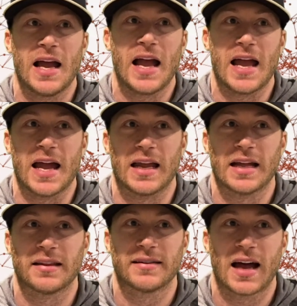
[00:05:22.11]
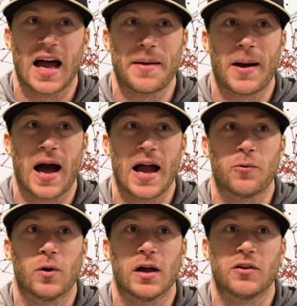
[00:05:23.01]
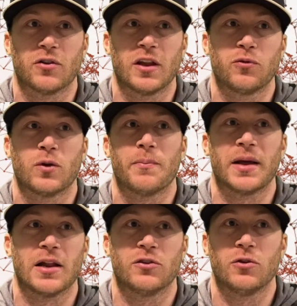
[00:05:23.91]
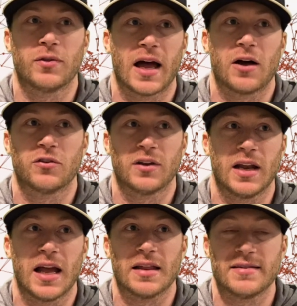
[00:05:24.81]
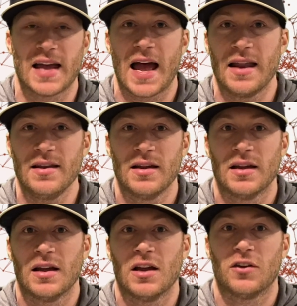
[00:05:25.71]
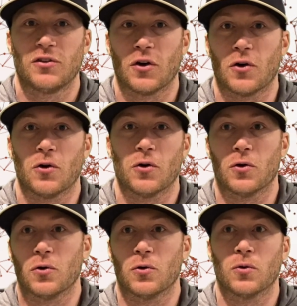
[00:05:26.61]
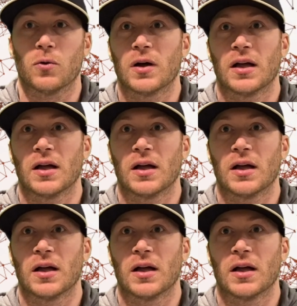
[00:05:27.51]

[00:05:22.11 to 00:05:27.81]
And at the time I was, so this would have been in 2010. So